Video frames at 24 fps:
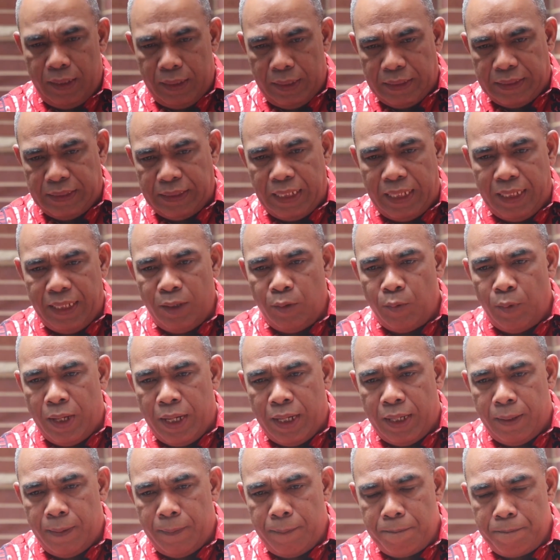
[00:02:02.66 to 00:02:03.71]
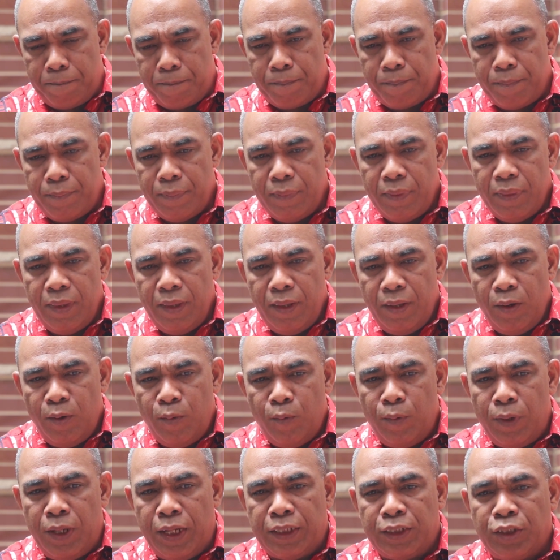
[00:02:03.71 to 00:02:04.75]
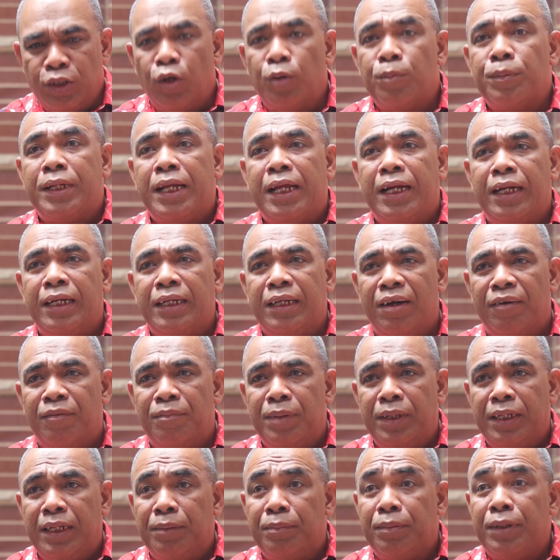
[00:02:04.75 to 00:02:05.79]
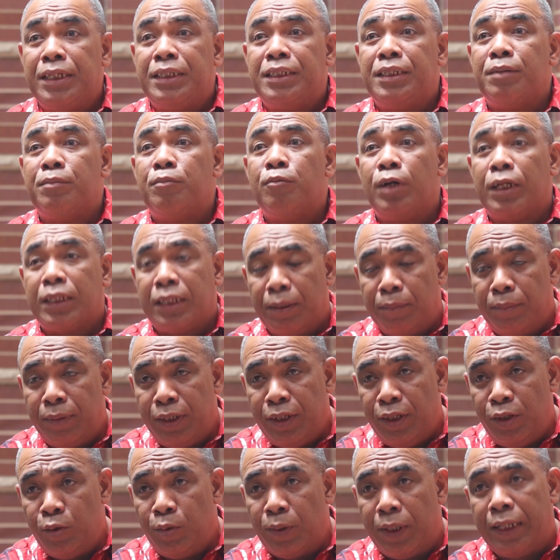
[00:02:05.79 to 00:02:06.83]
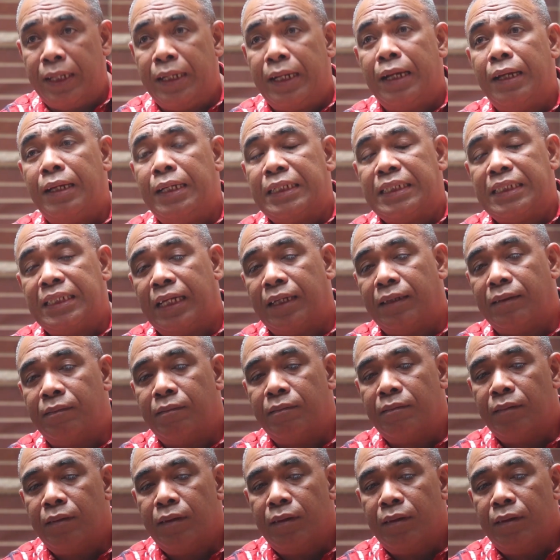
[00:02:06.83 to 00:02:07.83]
Understanding where Solomon Island government and team went in the UN is that